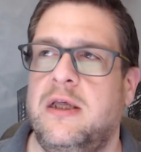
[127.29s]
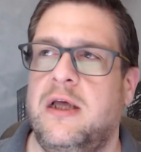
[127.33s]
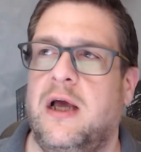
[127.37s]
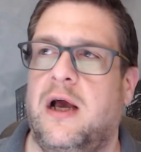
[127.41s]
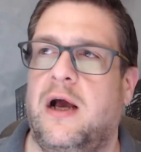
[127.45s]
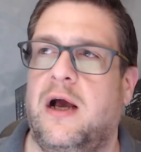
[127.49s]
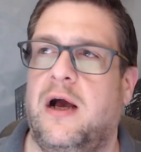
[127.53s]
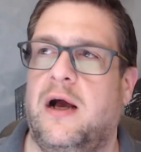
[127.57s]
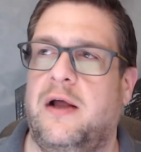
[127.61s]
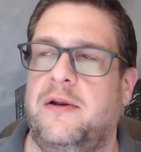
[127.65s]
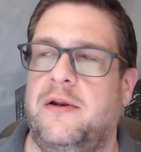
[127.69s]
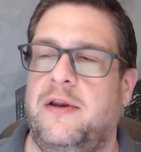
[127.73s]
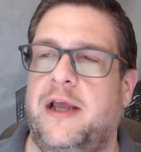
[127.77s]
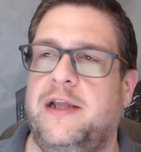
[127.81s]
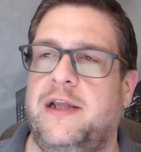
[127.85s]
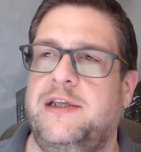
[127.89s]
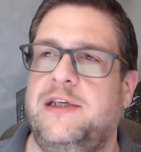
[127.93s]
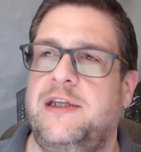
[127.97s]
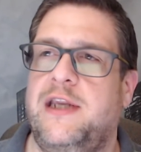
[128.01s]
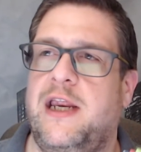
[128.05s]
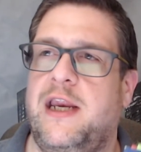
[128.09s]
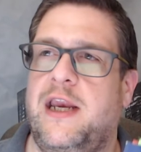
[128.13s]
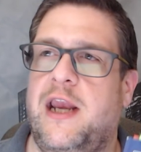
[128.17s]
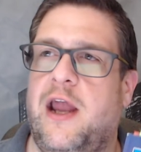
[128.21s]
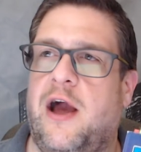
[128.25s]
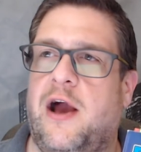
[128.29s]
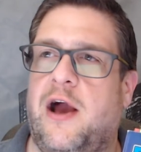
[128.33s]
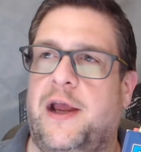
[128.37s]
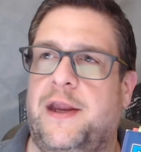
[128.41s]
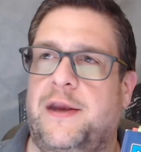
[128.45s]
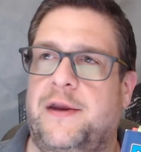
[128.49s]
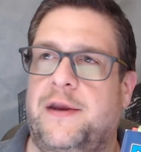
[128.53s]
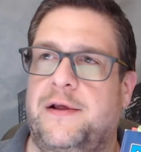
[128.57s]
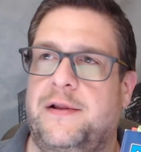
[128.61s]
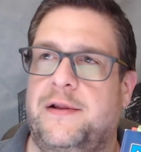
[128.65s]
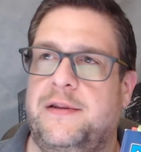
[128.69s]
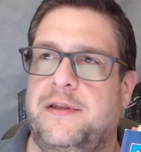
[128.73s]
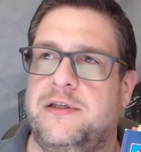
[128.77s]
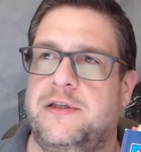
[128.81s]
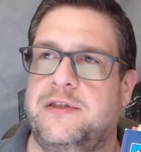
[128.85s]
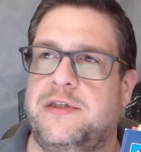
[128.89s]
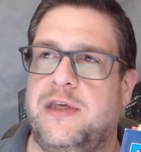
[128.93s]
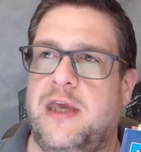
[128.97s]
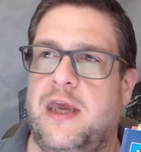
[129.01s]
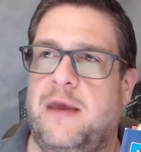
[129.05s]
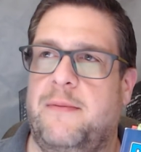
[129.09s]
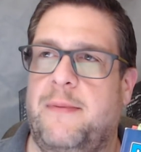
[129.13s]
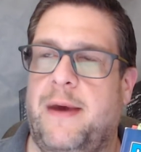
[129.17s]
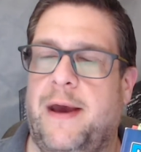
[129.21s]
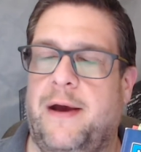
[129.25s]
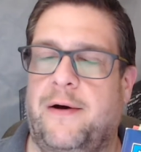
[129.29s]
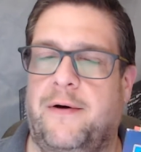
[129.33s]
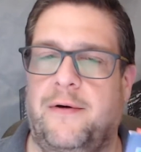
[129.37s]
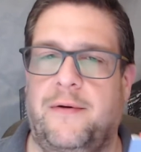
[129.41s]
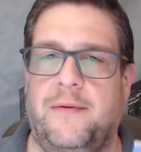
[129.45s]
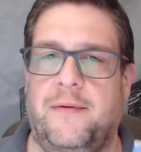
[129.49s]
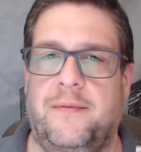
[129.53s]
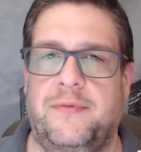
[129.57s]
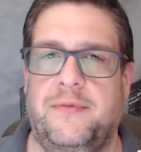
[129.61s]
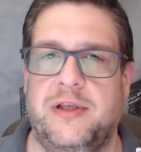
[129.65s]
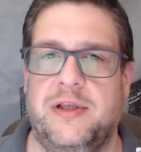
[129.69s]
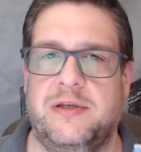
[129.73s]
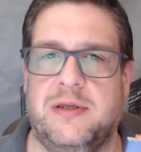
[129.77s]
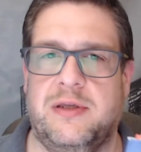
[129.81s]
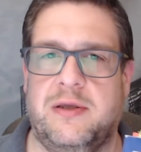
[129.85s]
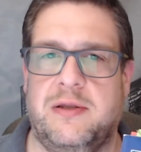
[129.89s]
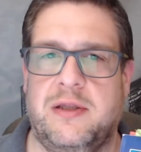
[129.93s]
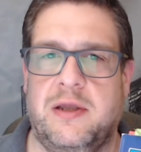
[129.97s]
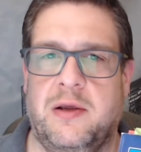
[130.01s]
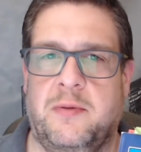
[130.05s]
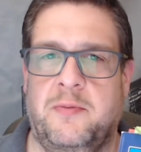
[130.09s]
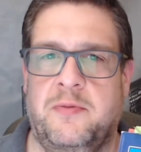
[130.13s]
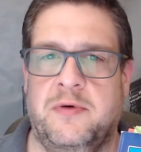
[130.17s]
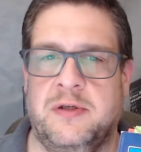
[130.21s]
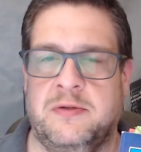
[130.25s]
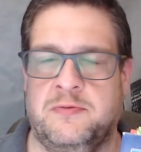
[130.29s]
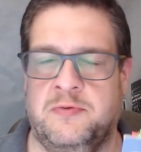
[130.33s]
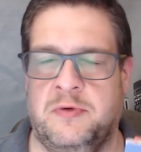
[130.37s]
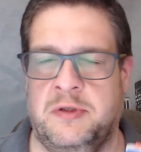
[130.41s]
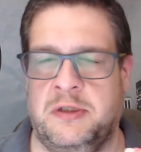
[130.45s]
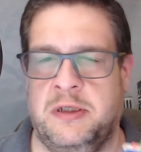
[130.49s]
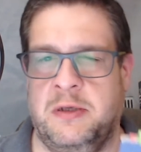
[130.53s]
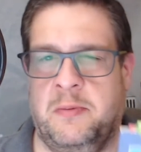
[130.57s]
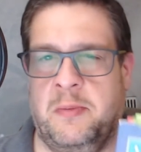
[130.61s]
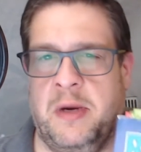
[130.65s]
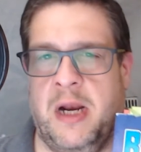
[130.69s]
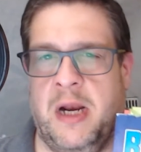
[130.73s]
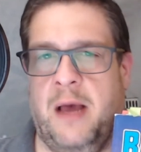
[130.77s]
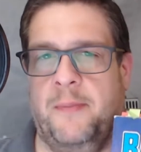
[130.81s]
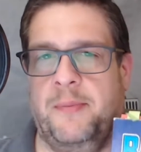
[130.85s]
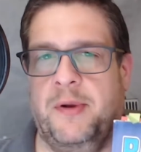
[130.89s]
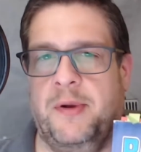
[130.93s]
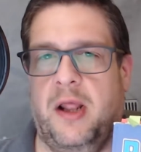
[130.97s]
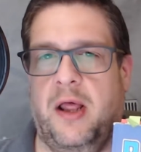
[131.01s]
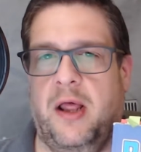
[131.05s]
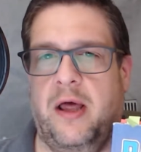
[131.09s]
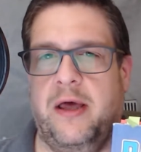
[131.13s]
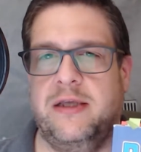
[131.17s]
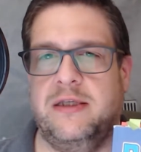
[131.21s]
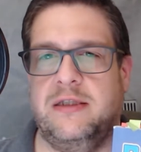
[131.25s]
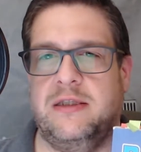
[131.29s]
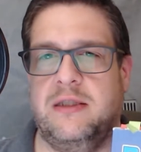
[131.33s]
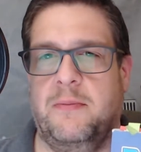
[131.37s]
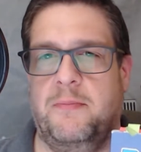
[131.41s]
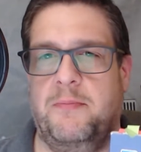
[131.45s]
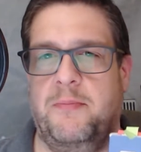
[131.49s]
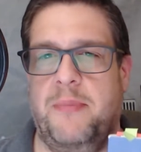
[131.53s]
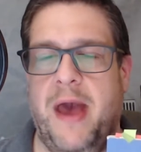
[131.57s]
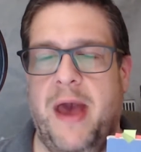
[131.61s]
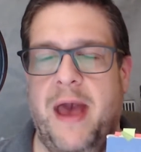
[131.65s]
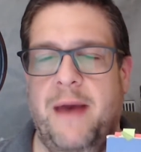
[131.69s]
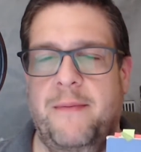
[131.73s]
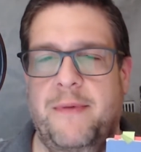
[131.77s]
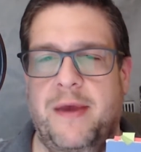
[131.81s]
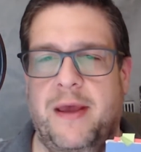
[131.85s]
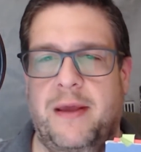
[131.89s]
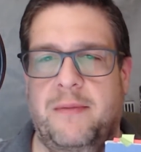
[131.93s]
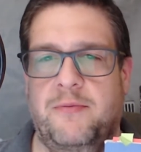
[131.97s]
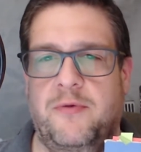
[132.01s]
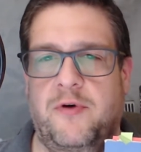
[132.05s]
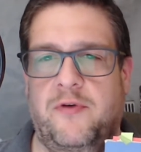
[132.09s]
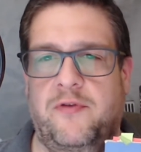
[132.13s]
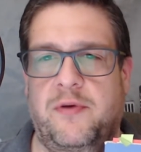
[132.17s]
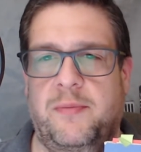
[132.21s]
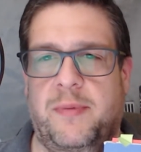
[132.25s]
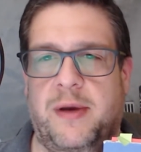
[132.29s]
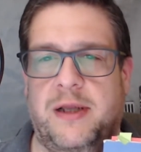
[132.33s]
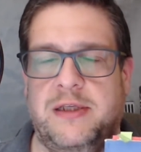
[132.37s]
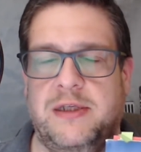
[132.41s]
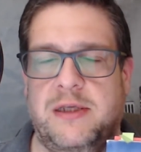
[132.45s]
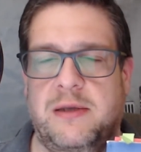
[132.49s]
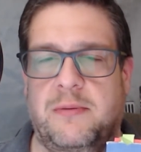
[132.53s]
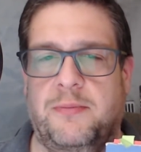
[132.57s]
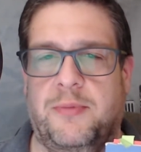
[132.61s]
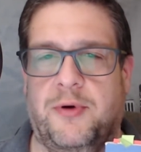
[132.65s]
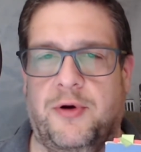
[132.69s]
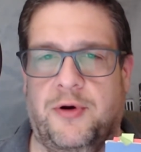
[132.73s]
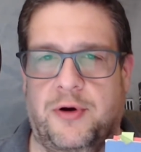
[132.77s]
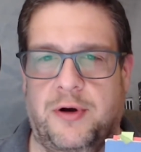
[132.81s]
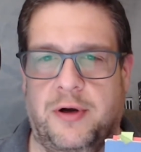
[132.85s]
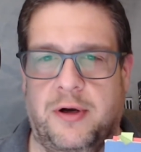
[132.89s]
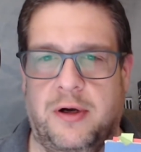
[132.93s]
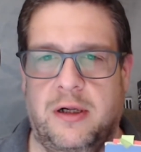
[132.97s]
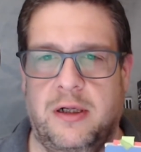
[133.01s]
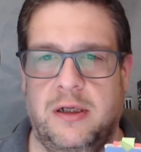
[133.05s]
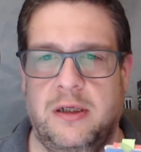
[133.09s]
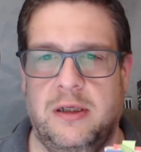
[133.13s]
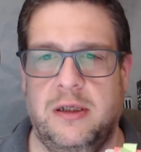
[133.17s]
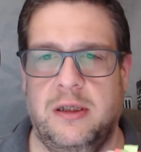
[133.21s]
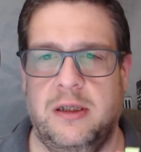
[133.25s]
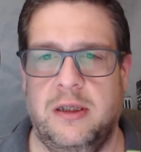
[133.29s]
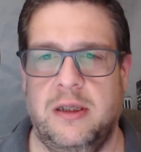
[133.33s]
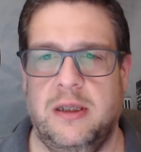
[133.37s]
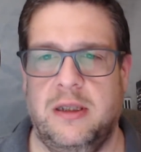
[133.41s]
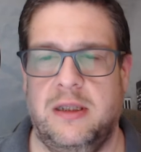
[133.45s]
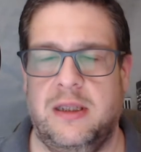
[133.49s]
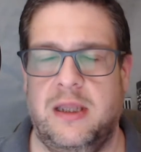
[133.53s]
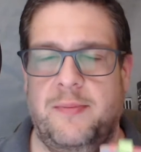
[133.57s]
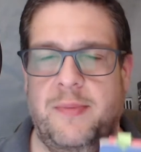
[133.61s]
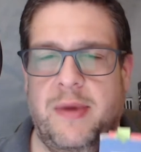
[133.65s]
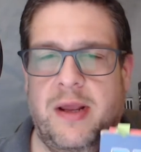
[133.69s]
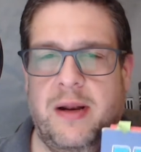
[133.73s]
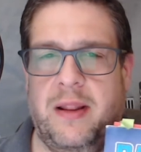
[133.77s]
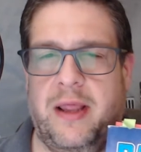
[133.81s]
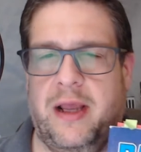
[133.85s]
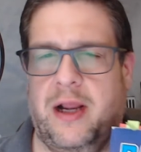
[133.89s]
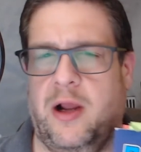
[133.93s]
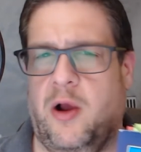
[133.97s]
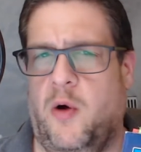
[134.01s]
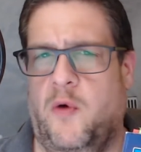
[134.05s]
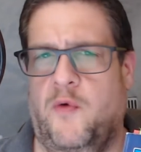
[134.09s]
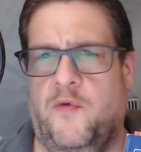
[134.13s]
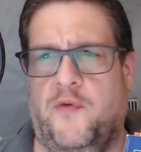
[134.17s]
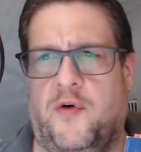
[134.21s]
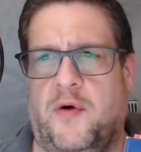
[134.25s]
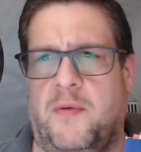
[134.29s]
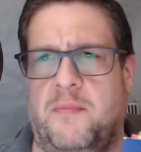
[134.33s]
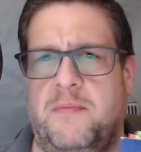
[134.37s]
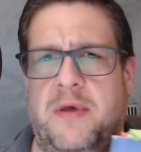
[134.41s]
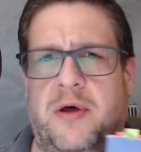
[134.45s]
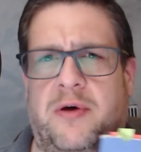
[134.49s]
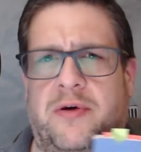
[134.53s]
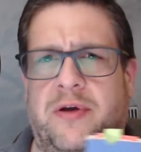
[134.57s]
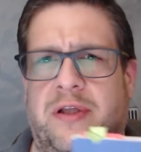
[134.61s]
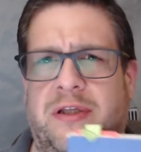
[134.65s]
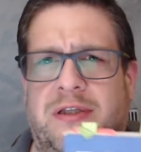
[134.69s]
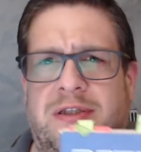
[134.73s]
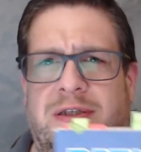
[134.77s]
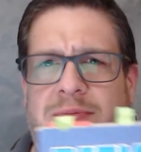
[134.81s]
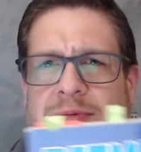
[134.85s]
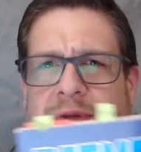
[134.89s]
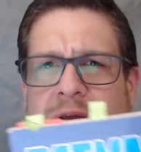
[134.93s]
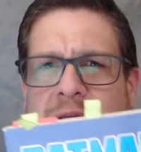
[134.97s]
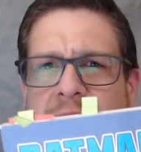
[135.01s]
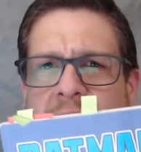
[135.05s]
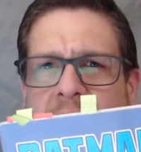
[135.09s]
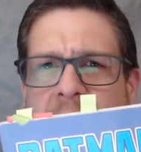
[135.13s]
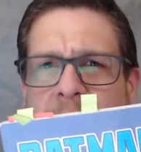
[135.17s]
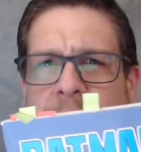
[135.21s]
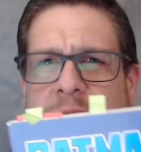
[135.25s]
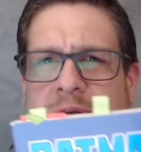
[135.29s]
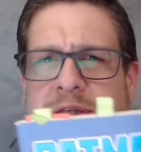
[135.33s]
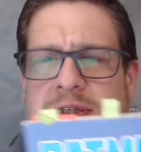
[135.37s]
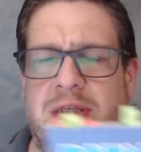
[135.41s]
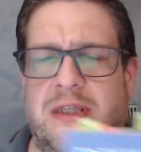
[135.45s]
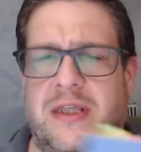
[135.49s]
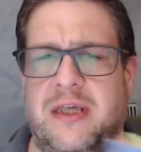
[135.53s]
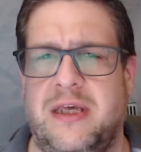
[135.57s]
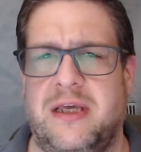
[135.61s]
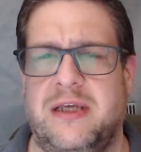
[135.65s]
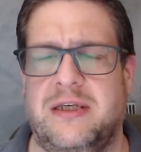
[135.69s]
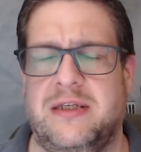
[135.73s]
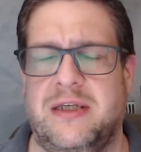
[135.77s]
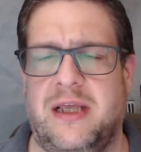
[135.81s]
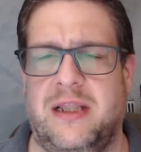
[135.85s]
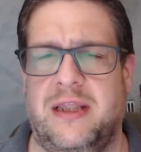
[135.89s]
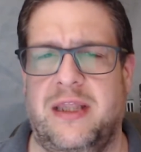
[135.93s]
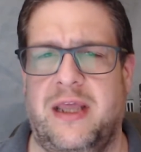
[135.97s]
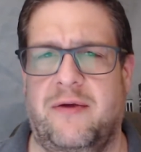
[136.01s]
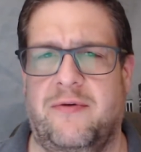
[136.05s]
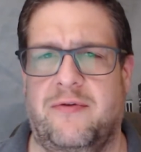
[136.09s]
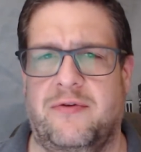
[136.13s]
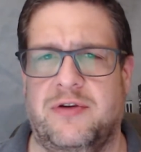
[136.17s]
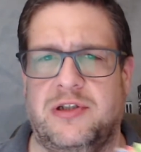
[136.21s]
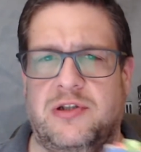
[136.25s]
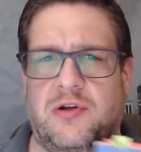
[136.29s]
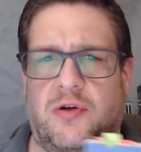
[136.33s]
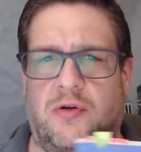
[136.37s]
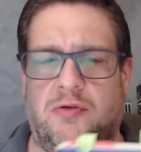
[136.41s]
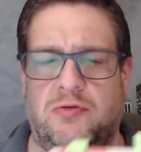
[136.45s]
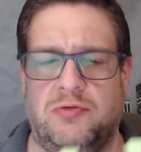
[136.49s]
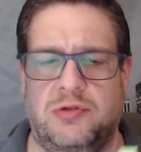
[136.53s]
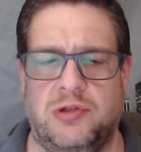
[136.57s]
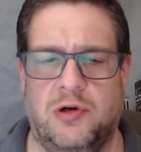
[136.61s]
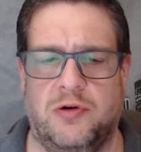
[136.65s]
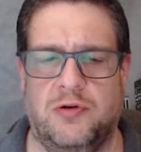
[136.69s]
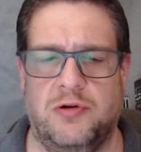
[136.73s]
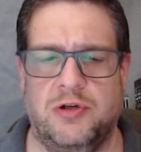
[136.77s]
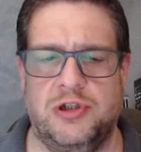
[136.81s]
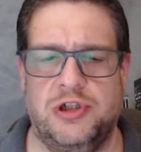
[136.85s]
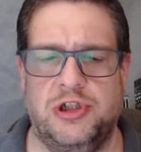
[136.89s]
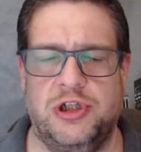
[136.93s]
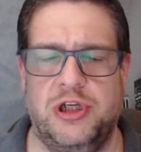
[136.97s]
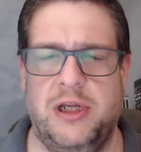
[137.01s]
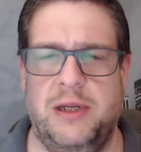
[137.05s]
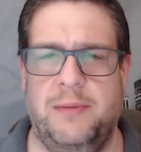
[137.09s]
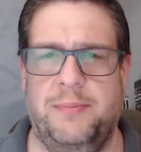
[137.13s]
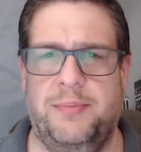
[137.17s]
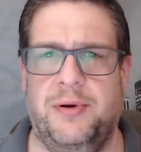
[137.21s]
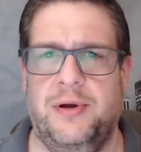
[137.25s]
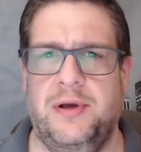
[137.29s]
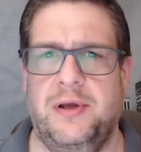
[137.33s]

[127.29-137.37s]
1989, this came out. This was to monopolize the Batman movie by Tim Burton. They made like over 1 million something copies of these, and they were sold dirt cheap,